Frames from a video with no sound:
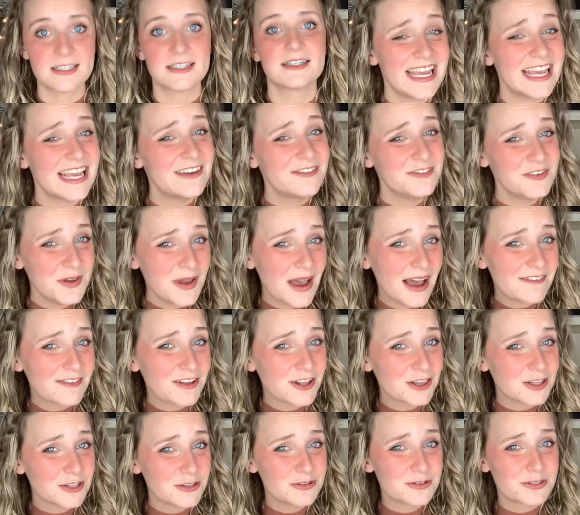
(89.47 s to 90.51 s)
If you have a
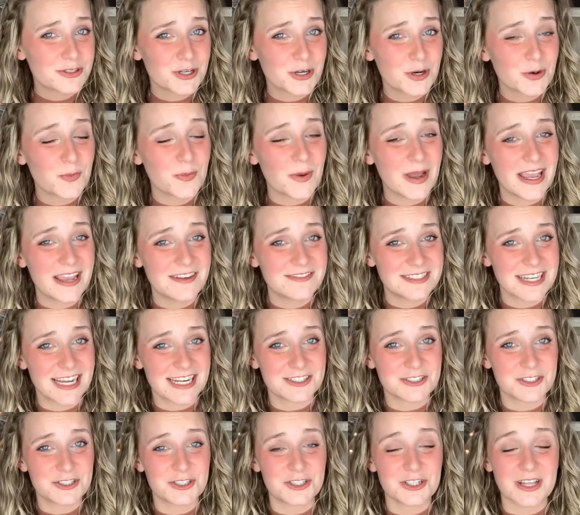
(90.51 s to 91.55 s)
looser wave
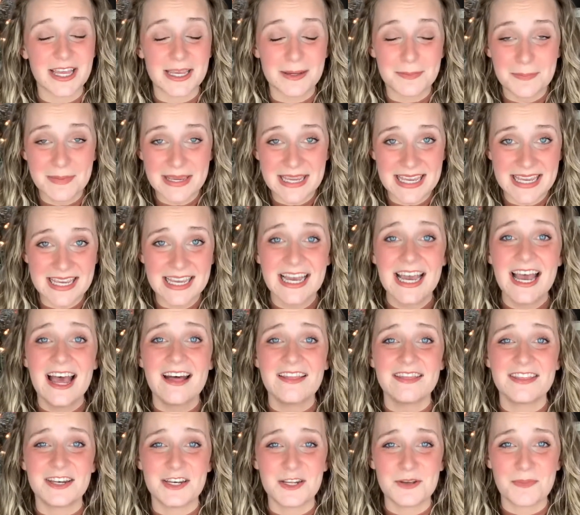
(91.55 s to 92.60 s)
texture like me,
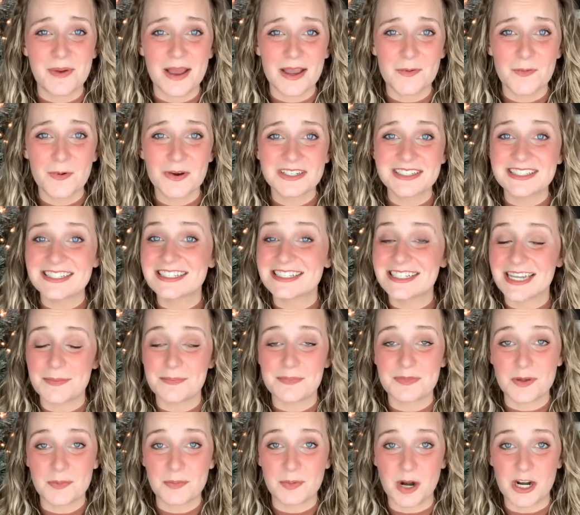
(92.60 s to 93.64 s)
then you might want to skip
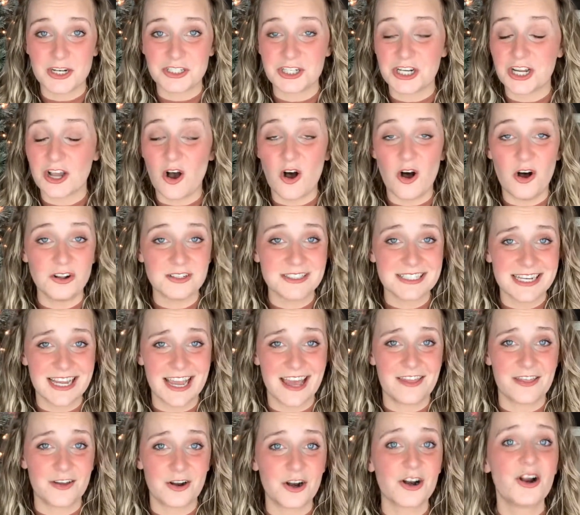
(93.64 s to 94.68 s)
the brushing
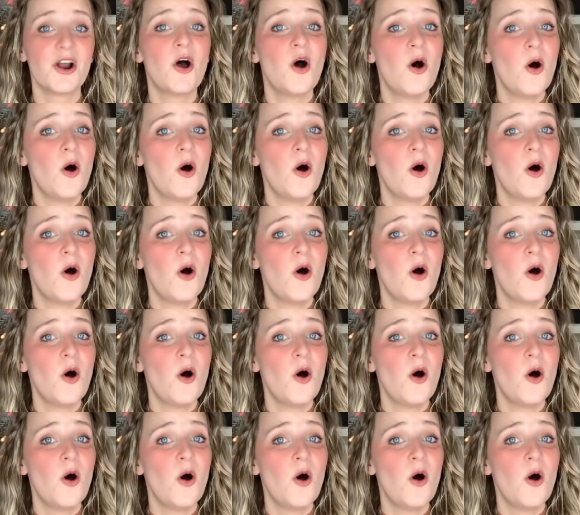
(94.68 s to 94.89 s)
altogether,